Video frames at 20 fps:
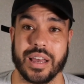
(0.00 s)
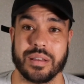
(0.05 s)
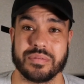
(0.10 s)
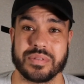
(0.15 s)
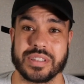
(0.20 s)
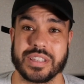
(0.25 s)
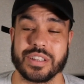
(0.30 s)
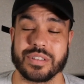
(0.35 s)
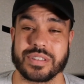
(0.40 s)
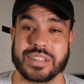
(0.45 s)

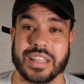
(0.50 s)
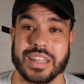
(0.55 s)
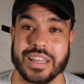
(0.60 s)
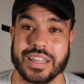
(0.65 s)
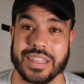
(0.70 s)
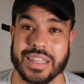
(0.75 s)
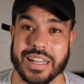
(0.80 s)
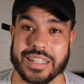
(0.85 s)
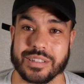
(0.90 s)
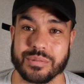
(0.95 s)
Steel City
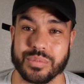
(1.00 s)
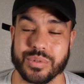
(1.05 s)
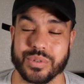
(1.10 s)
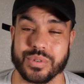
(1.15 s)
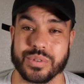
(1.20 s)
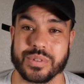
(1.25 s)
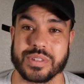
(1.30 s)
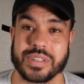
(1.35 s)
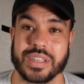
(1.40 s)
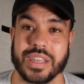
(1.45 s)

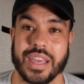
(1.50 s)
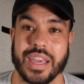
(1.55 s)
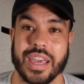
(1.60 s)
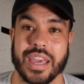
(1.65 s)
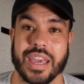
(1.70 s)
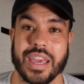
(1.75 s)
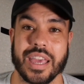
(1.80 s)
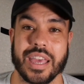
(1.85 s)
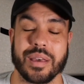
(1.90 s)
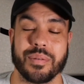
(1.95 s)
Collectibles,
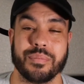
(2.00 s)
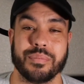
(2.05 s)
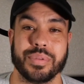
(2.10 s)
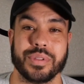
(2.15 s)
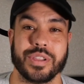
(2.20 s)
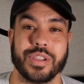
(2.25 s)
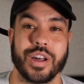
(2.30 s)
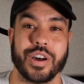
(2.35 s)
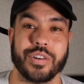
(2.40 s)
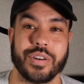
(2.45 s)
and
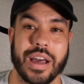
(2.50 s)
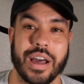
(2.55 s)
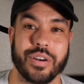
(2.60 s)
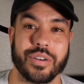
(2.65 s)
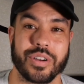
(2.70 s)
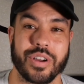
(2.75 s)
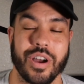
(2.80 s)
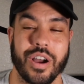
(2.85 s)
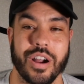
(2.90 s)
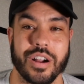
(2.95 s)

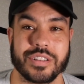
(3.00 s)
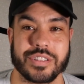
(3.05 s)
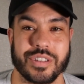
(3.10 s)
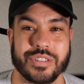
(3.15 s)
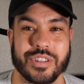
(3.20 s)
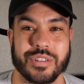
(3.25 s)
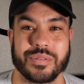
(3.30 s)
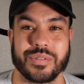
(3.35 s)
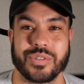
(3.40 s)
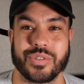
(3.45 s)
Blowout Cards.
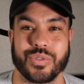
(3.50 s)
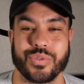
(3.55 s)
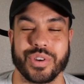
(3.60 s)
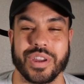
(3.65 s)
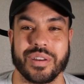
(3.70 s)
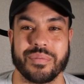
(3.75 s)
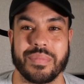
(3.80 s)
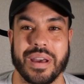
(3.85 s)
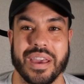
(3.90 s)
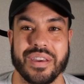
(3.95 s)
Those are three
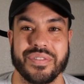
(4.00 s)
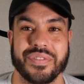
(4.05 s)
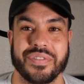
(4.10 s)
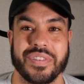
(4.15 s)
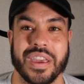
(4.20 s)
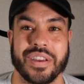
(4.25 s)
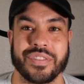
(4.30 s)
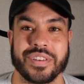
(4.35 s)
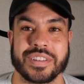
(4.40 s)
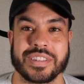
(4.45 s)
of my
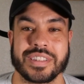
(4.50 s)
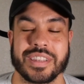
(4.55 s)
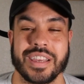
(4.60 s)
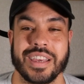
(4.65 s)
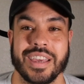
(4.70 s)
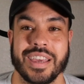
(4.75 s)
favorites.